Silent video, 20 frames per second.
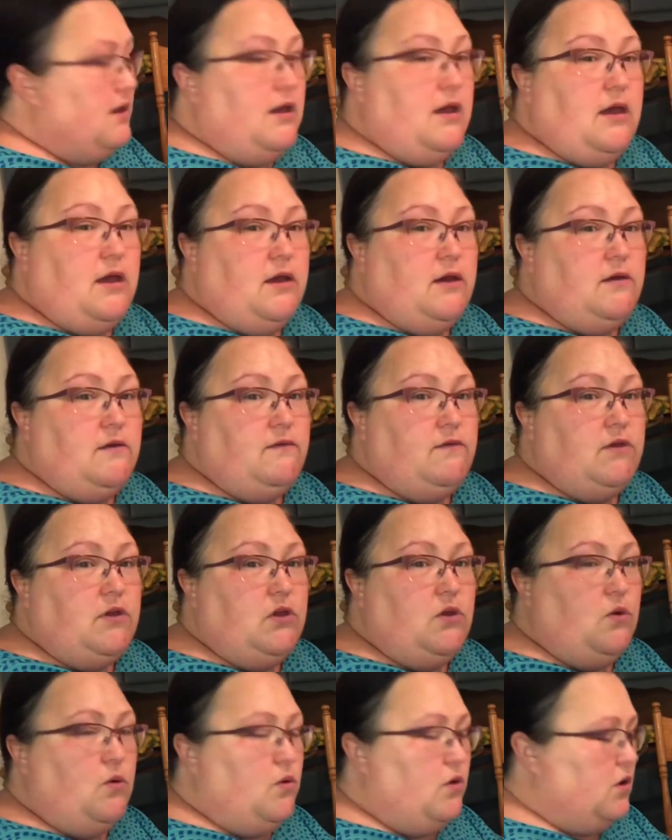of
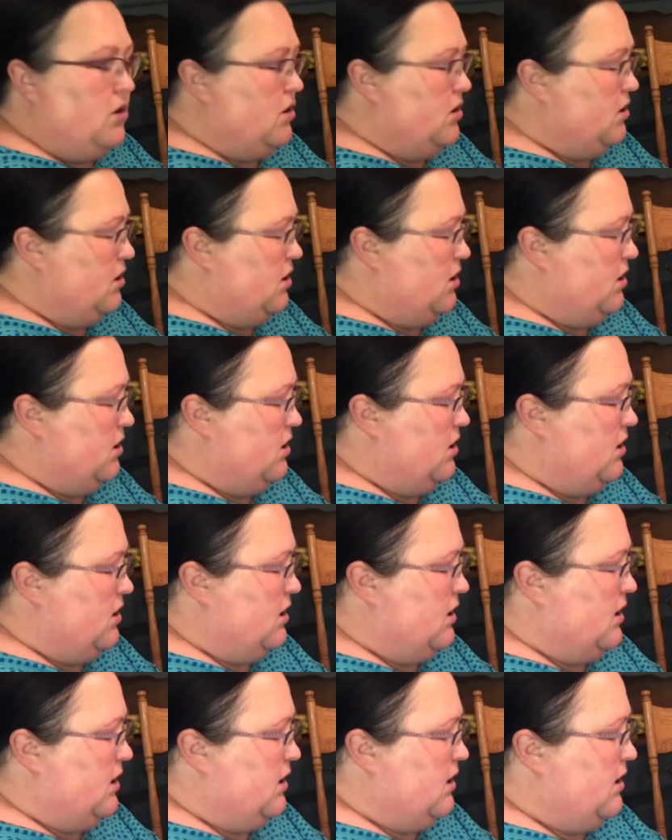your
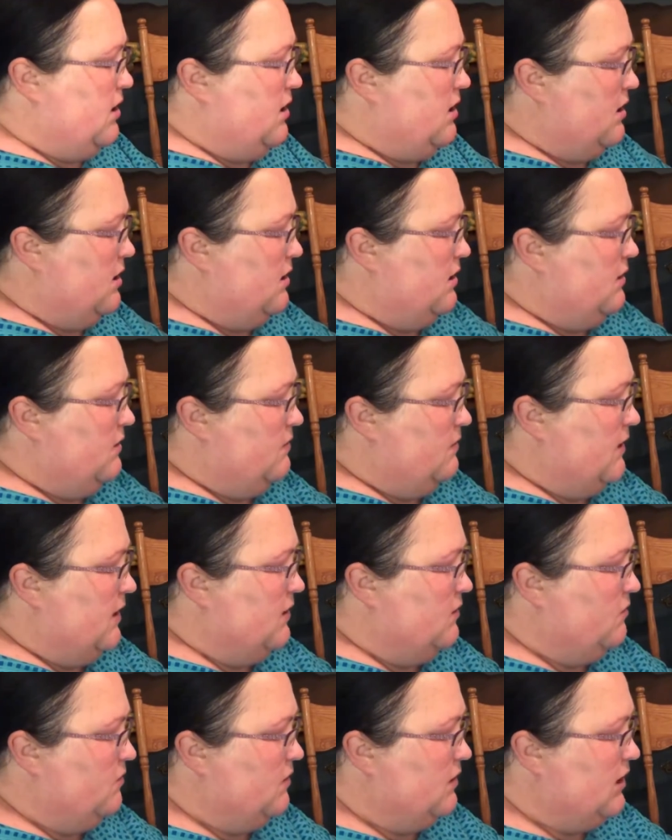thing.
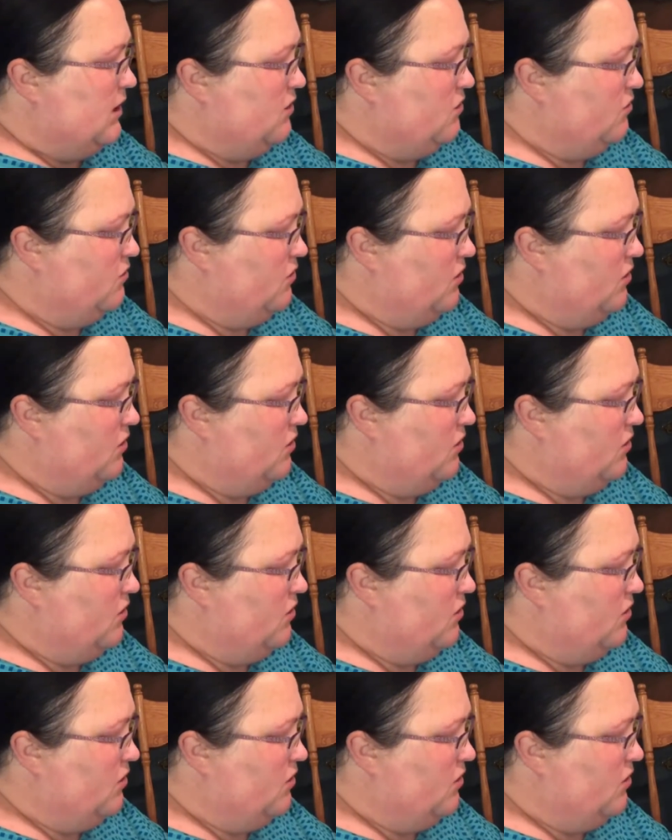So the teachers are